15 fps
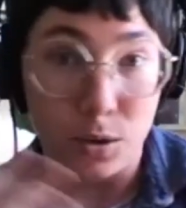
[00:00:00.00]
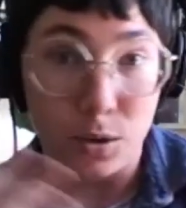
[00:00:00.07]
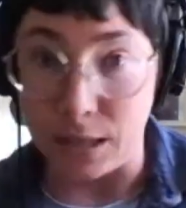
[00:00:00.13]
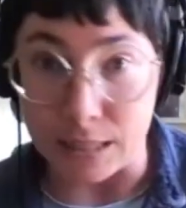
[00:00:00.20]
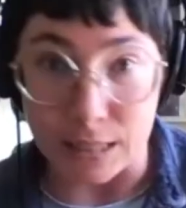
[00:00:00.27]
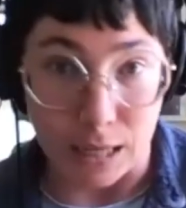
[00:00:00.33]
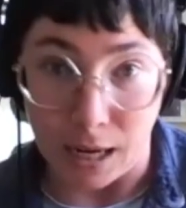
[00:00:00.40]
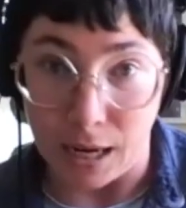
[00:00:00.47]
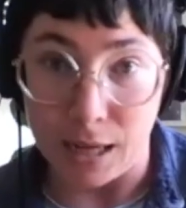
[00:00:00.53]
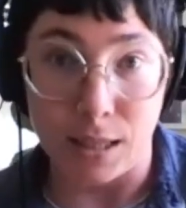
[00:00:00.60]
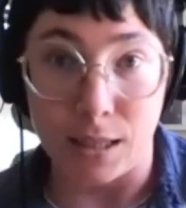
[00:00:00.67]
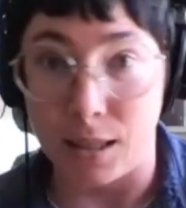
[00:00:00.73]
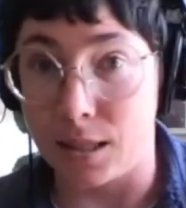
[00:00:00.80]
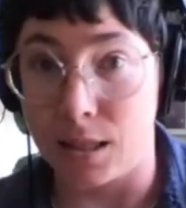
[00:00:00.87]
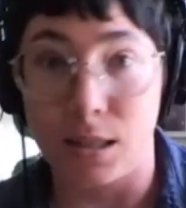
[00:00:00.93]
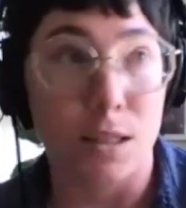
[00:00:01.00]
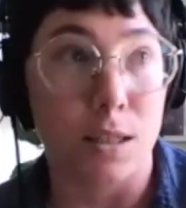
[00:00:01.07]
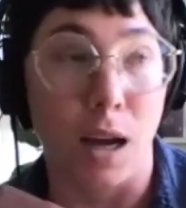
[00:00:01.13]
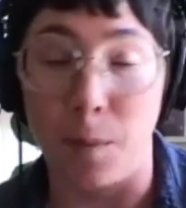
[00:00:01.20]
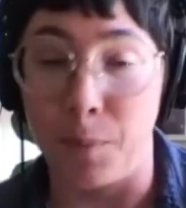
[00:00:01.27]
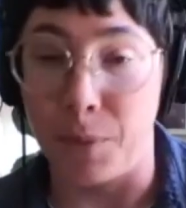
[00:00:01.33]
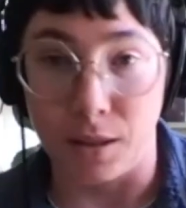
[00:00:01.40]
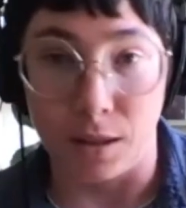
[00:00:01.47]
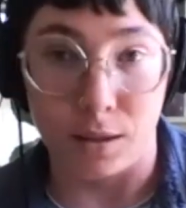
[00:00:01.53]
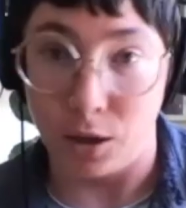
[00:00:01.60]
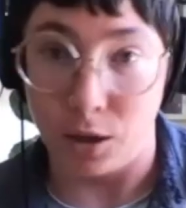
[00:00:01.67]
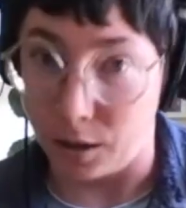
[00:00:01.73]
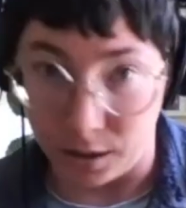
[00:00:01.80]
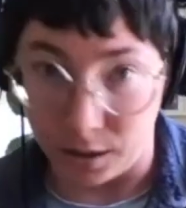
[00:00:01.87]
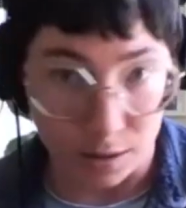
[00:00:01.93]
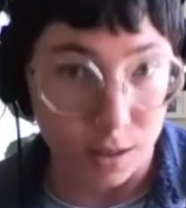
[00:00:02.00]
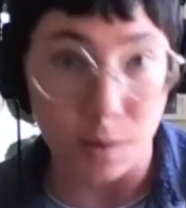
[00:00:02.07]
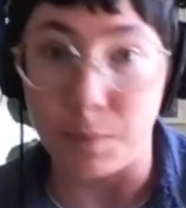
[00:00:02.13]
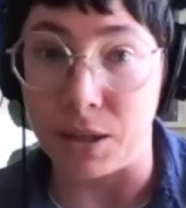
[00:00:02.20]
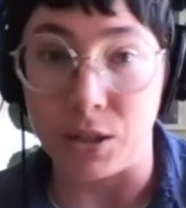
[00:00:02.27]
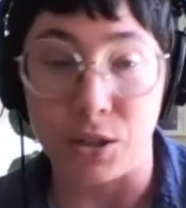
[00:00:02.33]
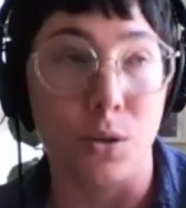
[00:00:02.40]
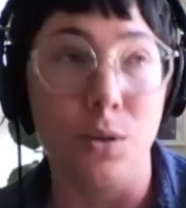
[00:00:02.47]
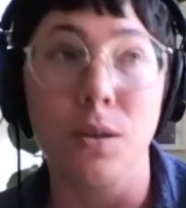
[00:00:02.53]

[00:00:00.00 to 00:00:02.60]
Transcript: to decide that this is a topic that they're going to commit to,